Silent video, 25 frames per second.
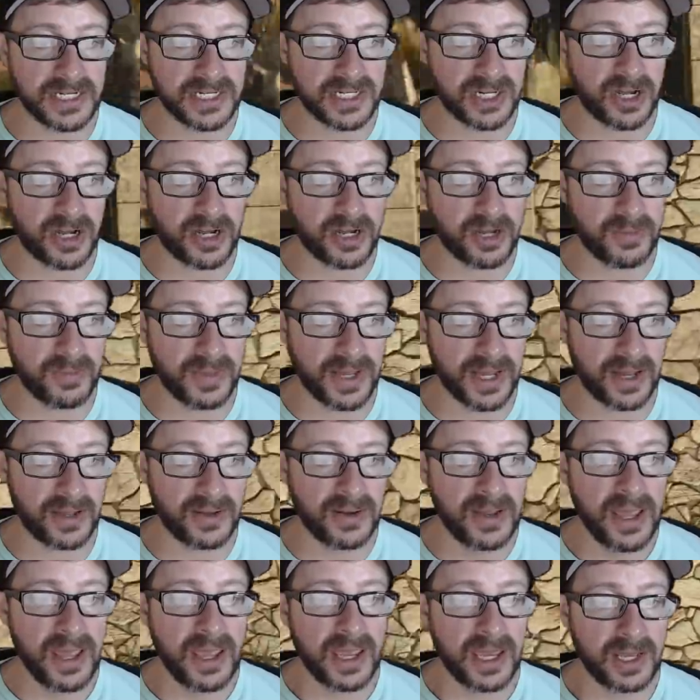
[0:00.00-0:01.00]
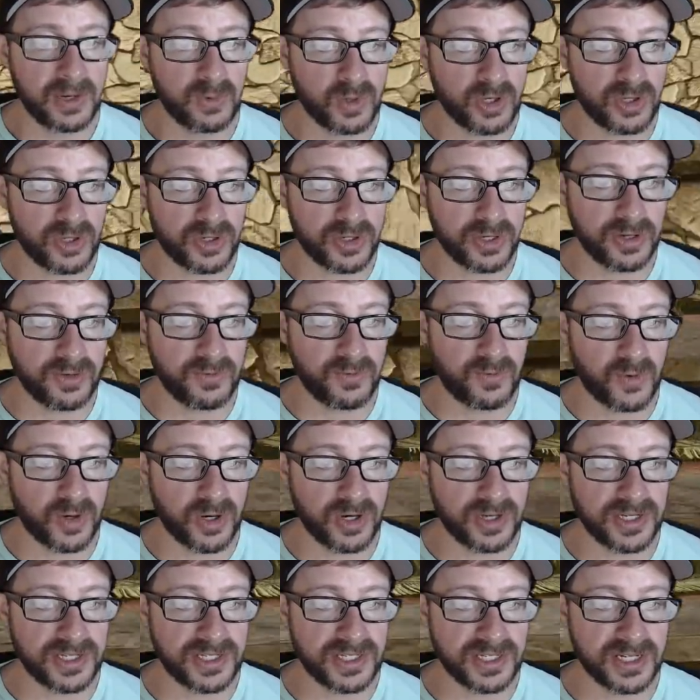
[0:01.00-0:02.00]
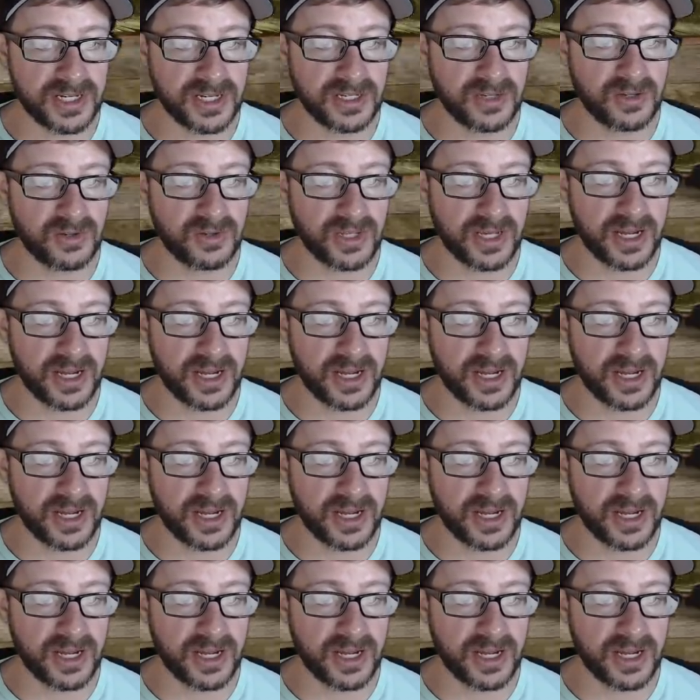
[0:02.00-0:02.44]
to talk about, and we're looking forward to seeing you